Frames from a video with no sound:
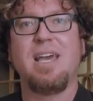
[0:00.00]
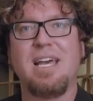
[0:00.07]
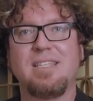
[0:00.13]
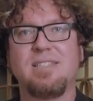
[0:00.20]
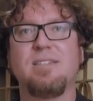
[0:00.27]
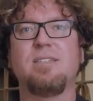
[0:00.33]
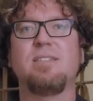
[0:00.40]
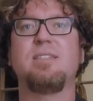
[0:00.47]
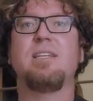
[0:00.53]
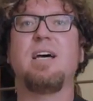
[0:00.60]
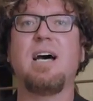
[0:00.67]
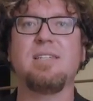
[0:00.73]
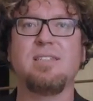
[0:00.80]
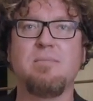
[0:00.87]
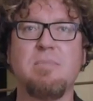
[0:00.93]
as the
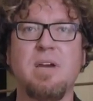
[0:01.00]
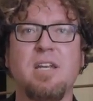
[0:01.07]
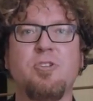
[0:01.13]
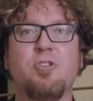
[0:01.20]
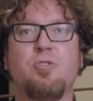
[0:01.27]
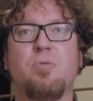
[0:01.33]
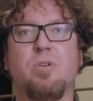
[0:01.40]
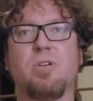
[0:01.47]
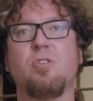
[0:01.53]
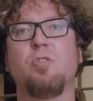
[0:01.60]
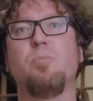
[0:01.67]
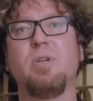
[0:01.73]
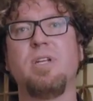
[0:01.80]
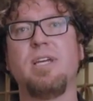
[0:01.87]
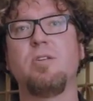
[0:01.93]
Stasi managed to
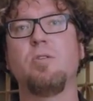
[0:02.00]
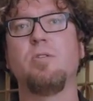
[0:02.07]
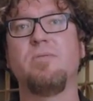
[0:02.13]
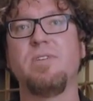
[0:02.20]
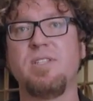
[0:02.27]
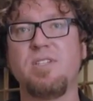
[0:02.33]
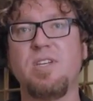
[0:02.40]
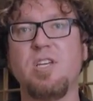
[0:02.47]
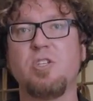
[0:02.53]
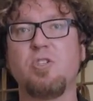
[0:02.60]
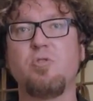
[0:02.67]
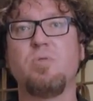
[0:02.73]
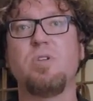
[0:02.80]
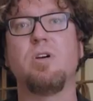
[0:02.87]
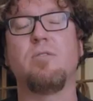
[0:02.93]
accumulate over its
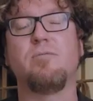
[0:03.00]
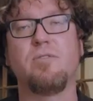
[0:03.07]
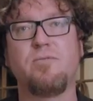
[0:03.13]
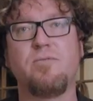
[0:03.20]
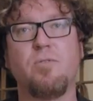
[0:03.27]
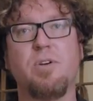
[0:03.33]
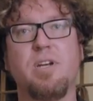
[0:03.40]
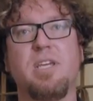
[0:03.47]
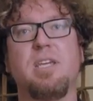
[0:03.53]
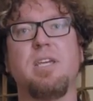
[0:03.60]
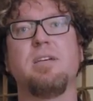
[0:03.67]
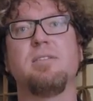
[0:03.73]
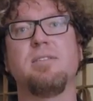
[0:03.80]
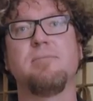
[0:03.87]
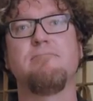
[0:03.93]
history of 40
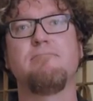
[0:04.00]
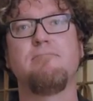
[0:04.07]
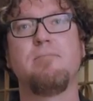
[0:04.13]
years.